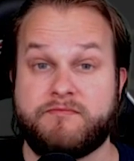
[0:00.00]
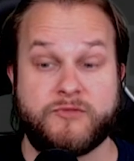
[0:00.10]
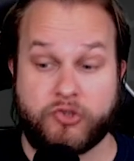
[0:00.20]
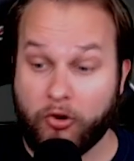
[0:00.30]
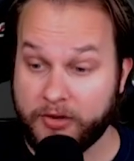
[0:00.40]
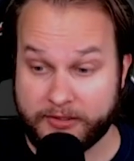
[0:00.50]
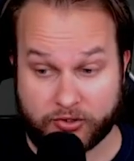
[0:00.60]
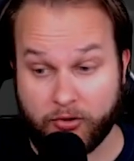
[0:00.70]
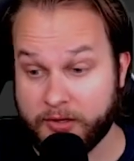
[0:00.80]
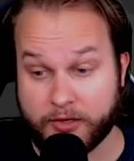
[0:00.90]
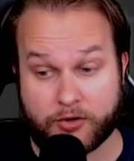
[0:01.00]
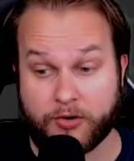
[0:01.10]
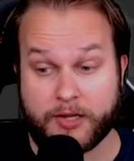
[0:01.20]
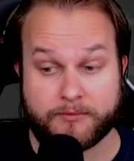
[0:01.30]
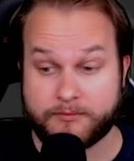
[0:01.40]
Totally
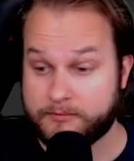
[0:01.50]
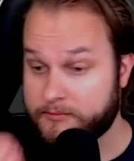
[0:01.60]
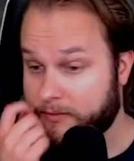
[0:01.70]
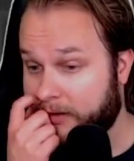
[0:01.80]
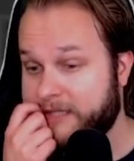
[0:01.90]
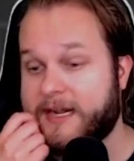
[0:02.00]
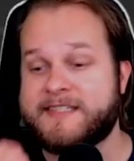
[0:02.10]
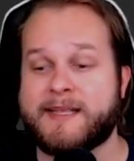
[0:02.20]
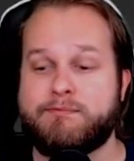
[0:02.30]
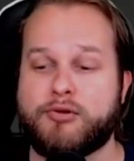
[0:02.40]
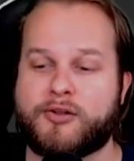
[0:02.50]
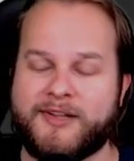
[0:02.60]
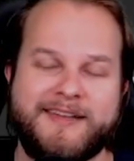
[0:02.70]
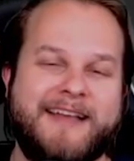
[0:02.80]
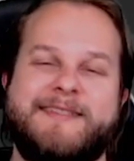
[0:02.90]
agree. Did I say
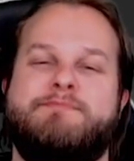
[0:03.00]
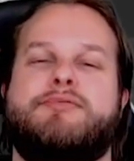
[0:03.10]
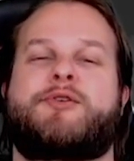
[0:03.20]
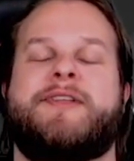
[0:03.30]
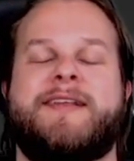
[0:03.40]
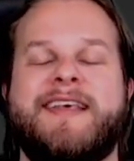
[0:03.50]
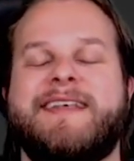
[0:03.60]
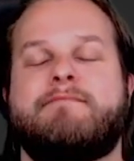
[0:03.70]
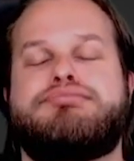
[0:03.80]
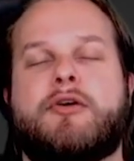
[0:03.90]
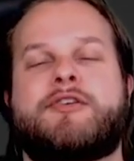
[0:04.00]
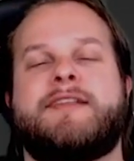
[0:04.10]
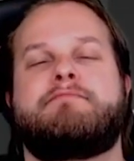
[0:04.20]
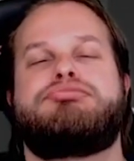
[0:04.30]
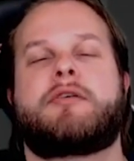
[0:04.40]
Brooklyn? I said Brooklyn.
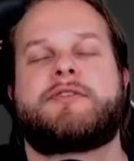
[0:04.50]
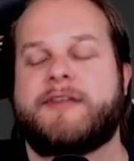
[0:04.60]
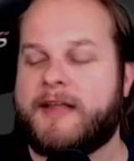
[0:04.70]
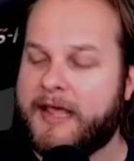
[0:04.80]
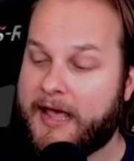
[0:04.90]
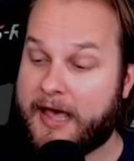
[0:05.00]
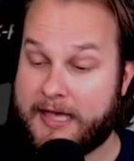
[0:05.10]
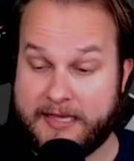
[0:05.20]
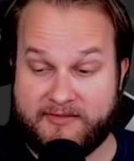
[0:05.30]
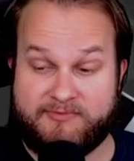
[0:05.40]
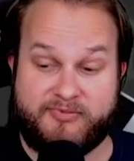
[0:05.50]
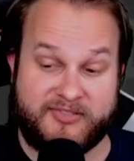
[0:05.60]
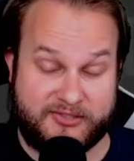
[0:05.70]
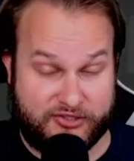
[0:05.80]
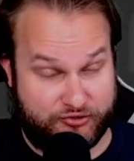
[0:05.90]
Brooklyn. I have
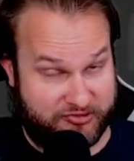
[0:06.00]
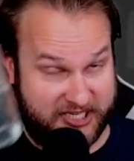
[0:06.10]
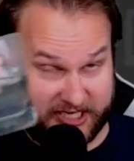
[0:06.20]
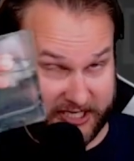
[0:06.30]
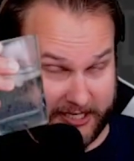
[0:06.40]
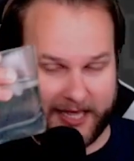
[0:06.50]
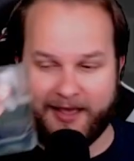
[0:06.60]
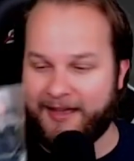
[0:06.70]
been drinking.